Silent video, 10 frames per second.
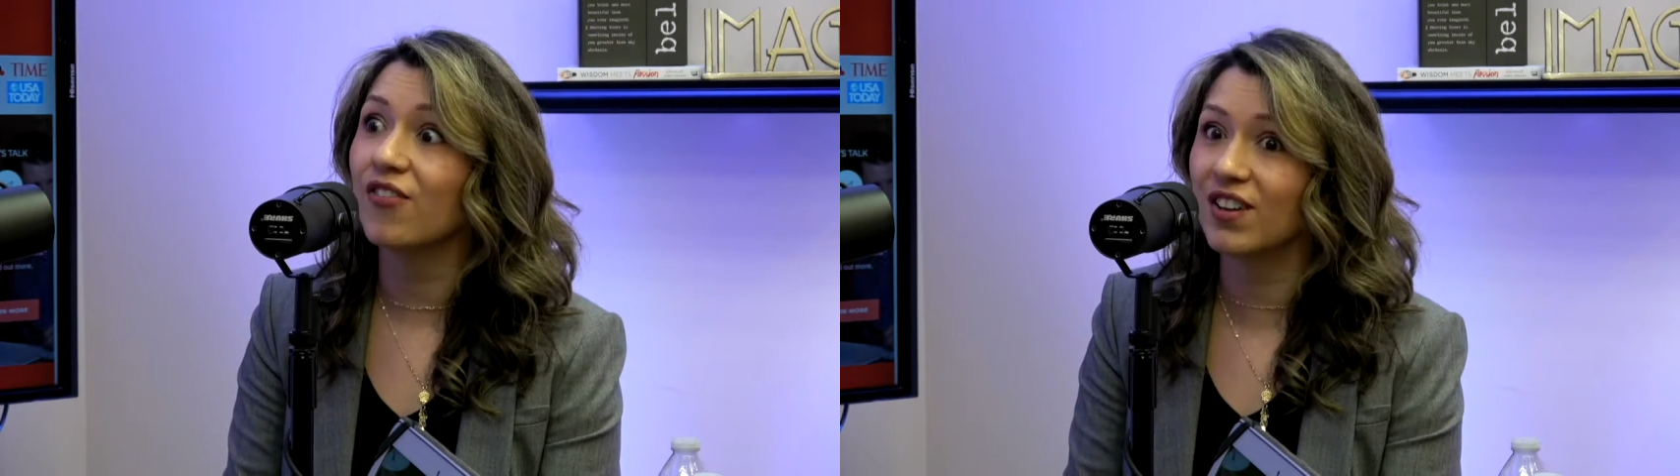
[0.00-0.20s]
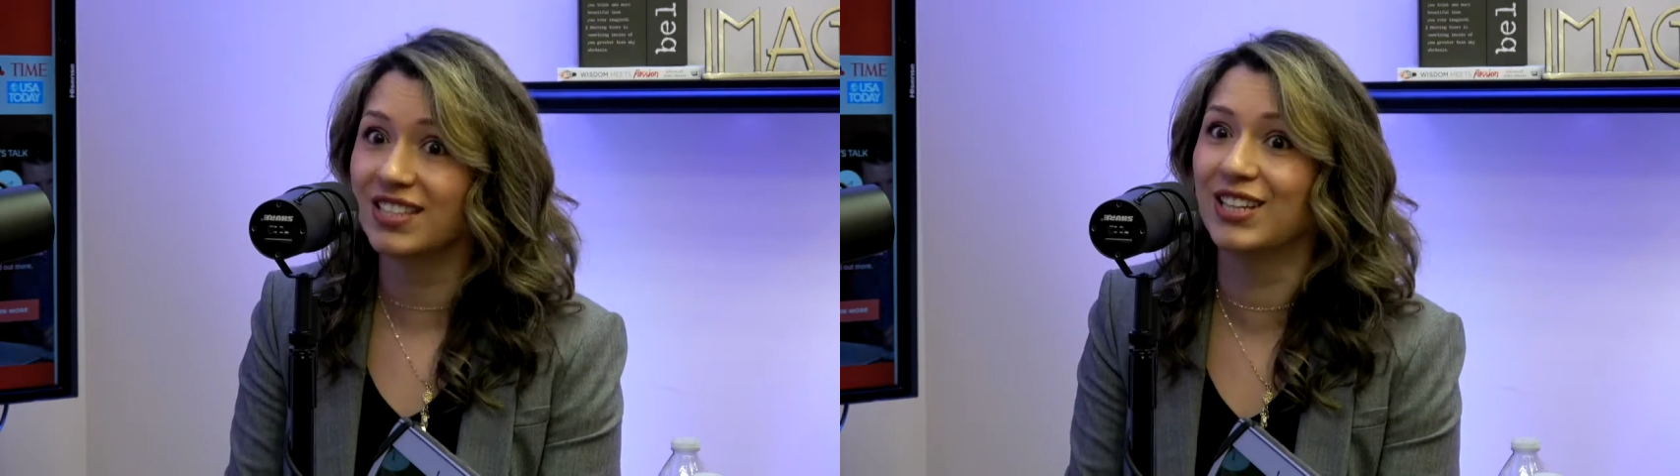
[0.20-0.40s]

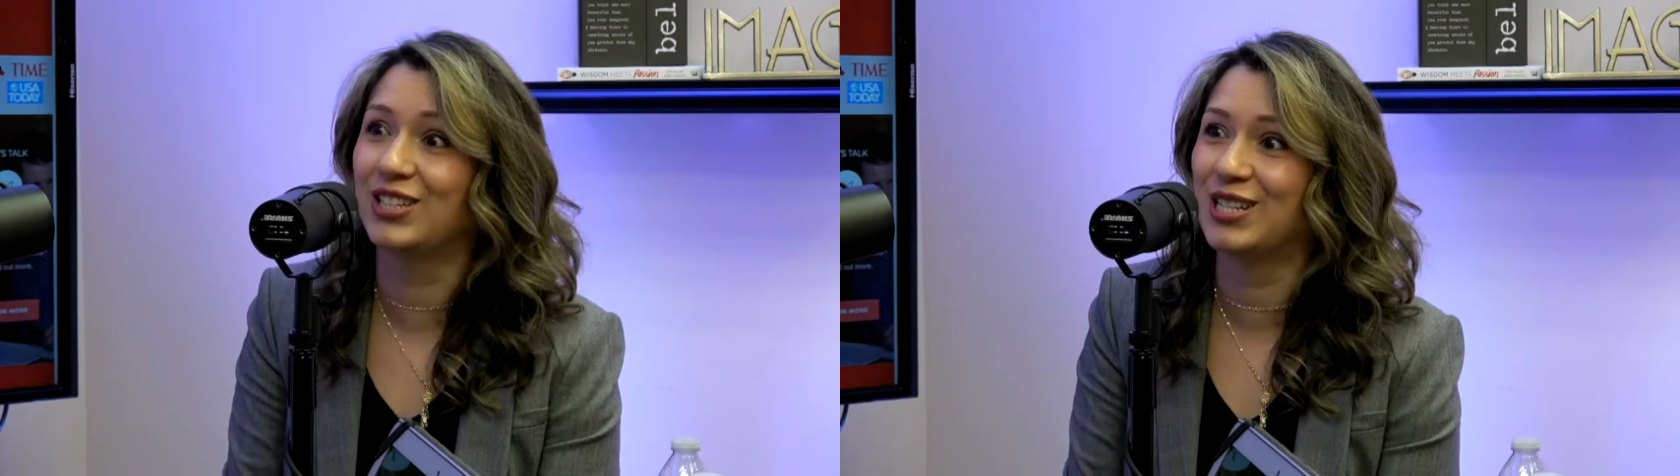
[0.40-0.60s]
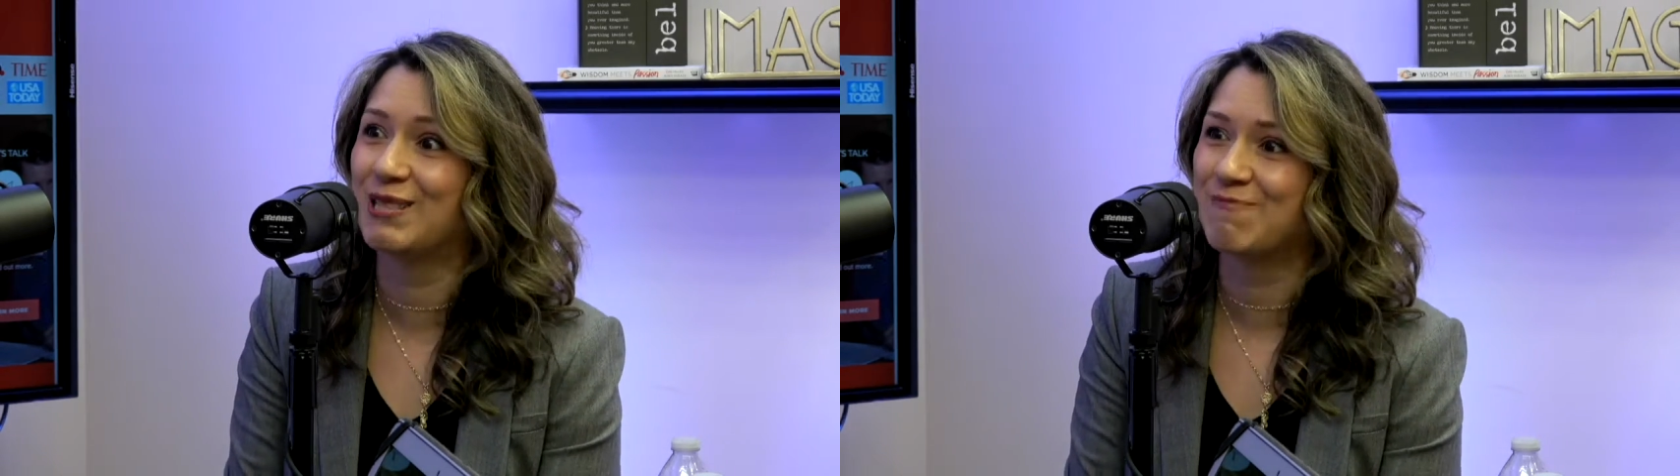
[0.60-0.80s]
a
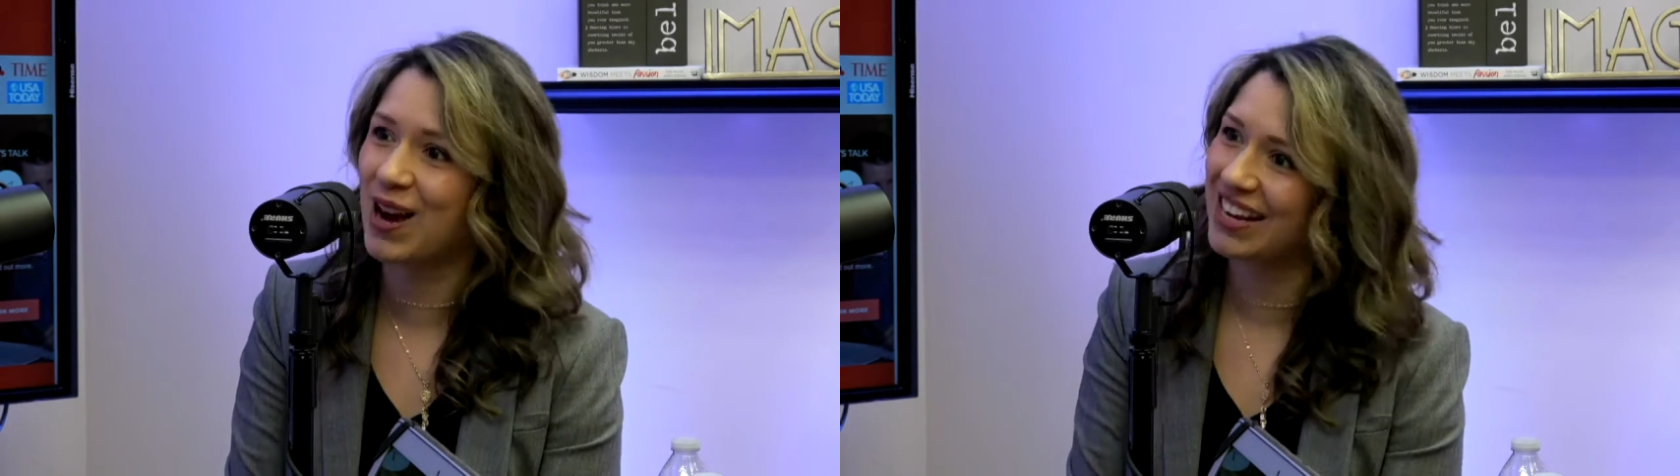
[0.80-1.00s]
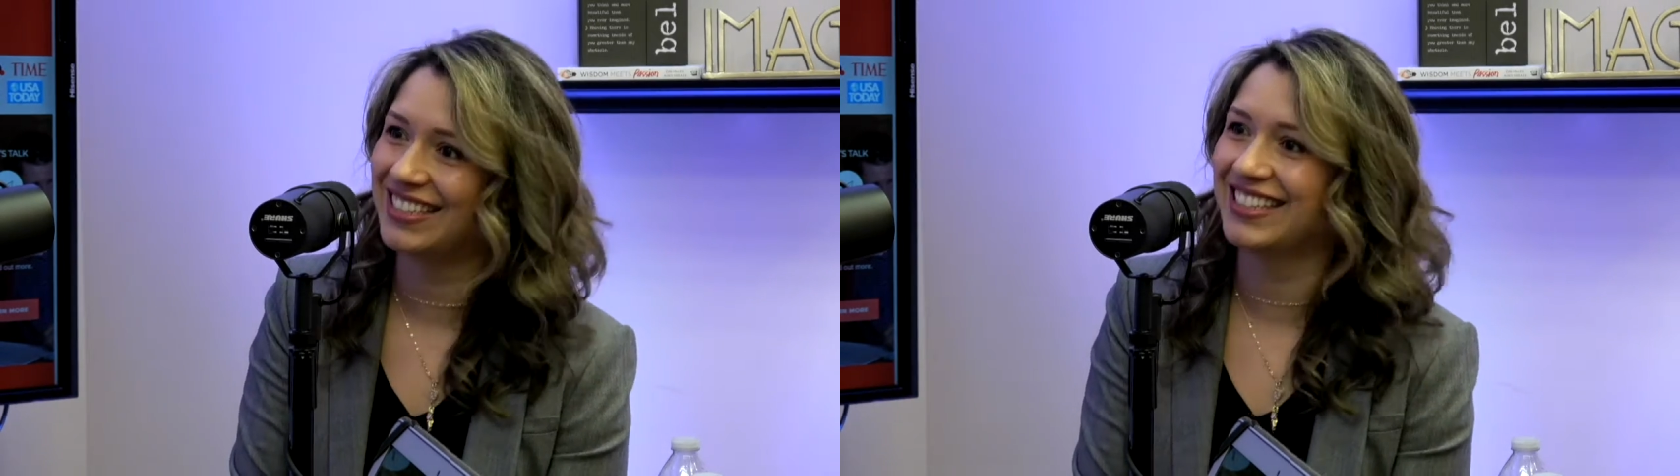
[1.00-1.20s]
physician's
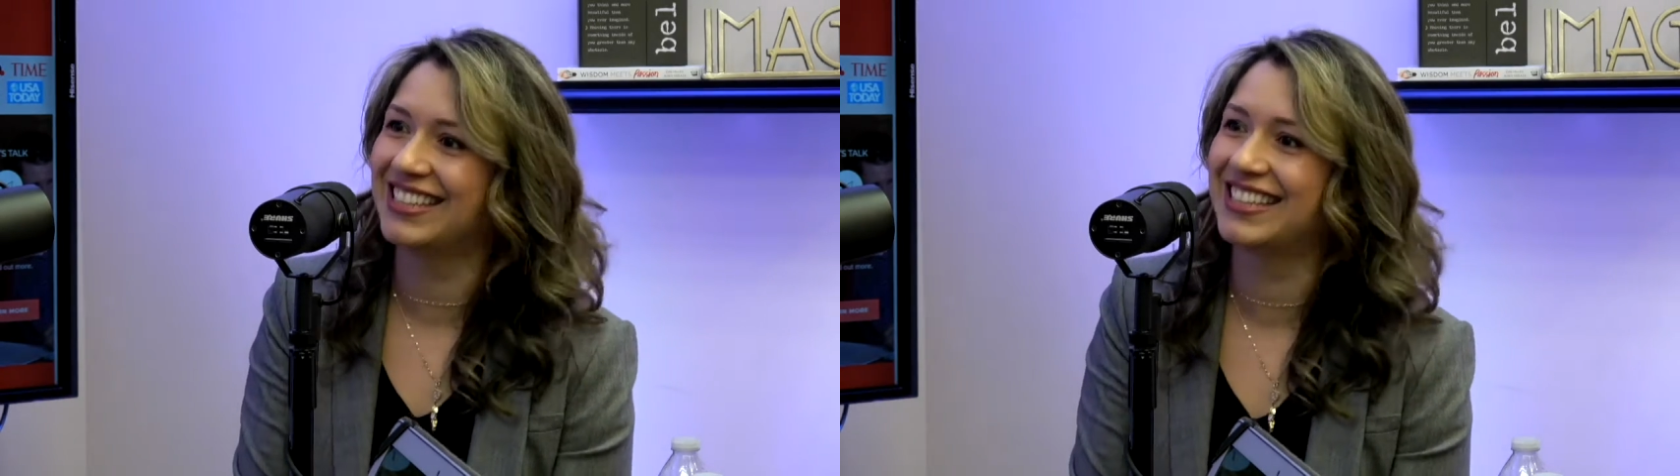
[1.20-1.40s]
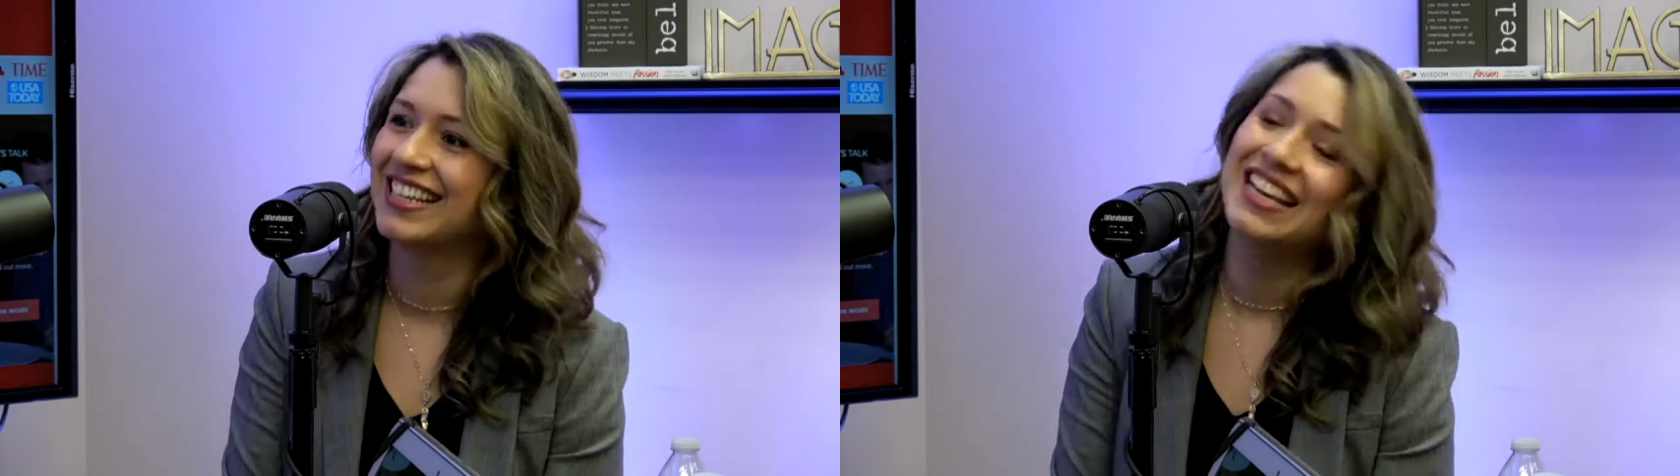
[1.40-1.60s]
practice.